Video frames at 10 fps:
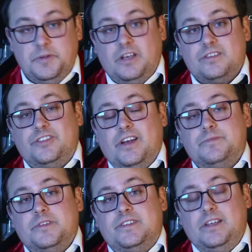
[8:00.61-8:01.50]
because
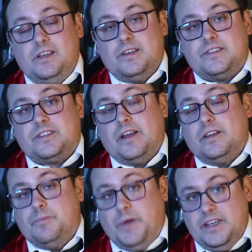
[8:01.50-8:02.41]
jasmine tea is
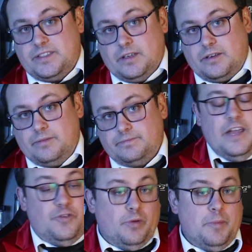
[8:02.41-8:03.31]
slightly basic.
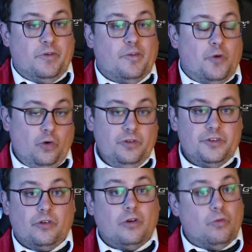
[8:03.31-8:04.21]
If you remember from
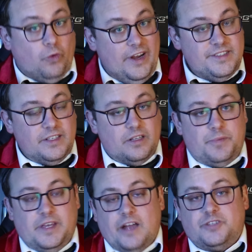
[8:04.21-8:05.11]
earlier, raising the
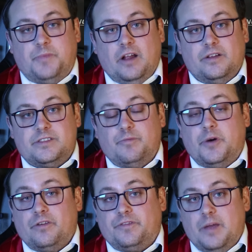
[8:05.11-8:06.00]
pH balance of
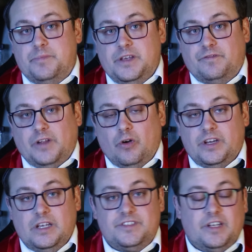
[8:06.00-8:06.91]
butterfly pea flour
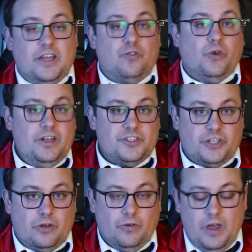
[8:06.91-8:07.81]
gives it a greenish
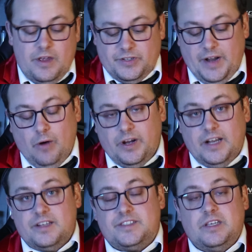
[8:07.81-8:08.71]
hue, so now we're
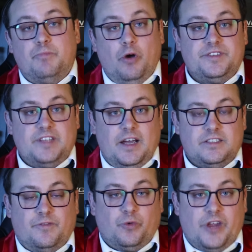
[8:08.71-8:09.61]
getting to see both
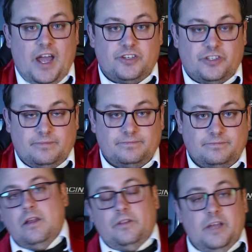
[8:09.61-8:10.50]
sides of the reaction.
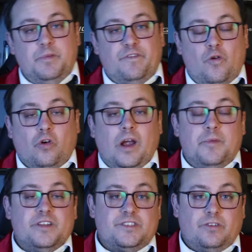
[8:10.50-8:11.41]
Like before, I'm
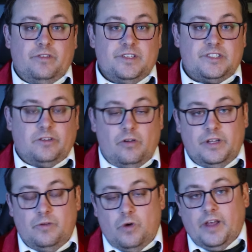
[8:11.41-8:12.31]
going to stir this
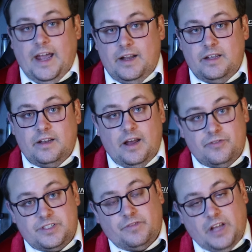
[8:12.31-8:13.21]
slowly while adding an
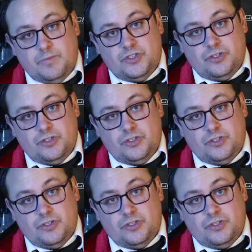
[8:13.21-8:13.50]
ounce of lime